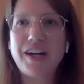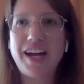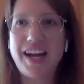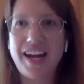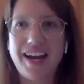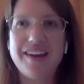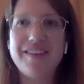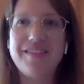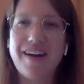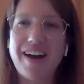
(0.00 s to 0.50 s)

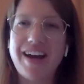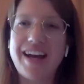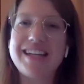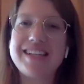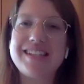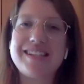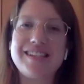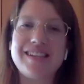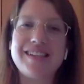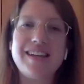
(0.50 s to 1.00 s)
great
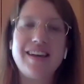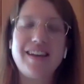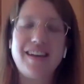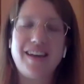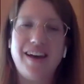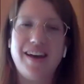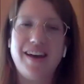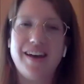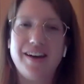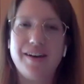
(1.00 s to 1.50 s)
advice.
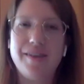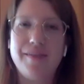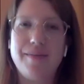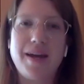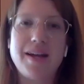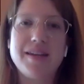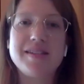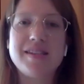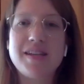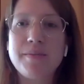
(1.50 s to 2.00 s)

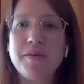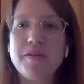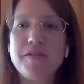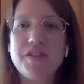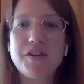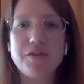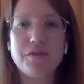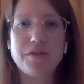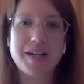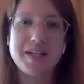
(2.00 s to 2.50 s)
And some
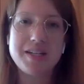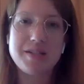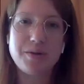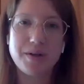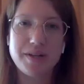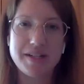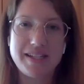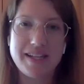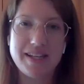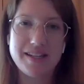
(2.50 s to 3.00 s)
of the
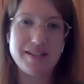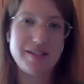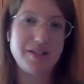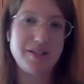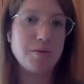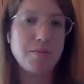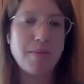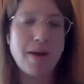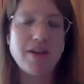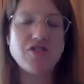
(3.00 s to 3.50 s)
resources
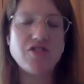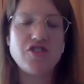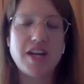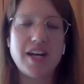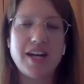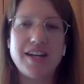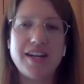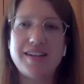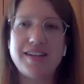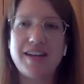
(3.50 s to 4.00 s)
you
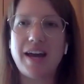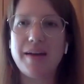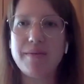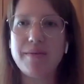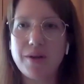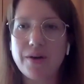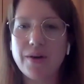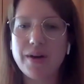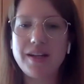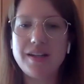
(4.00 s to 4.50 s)
mentioned,
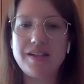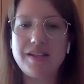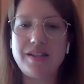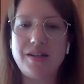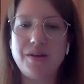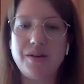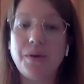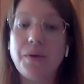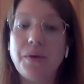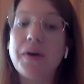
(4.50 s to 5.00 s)
I'm going
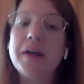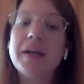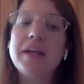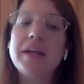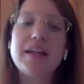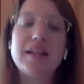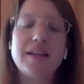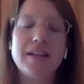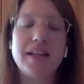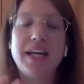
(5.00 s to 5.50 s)
to
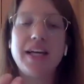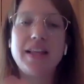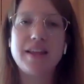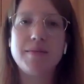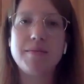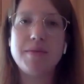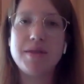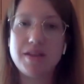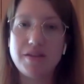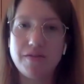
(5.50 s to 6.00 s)
link
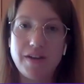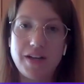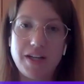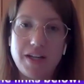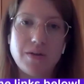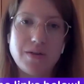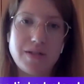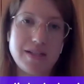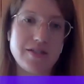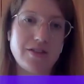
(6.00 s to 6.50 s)
them in the
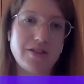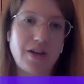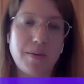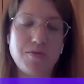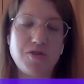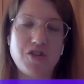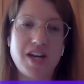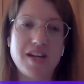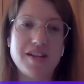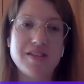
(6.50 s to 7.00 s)
video
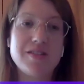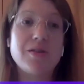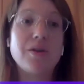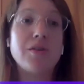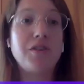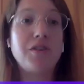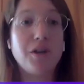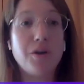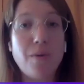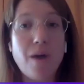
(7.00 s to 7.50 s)
description. So
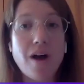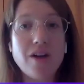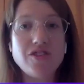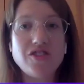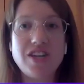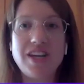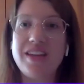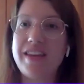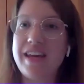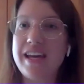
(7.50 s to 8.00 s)
if you're
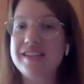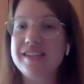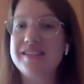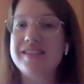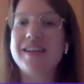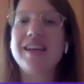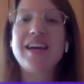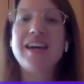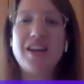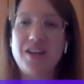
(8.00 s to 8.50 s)
watching this,
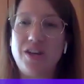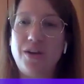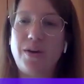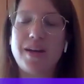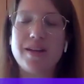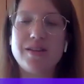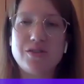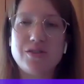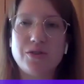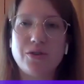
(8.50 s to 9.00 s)
you
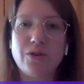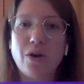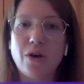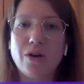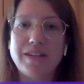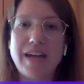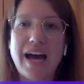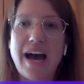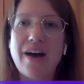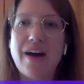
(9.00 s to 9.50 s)
can
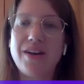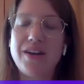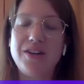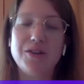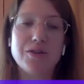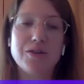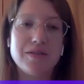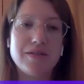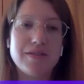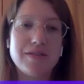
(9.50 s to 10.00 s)
scroll down
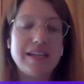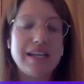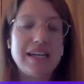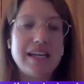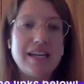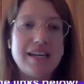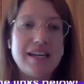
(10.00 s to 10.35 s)
and you'll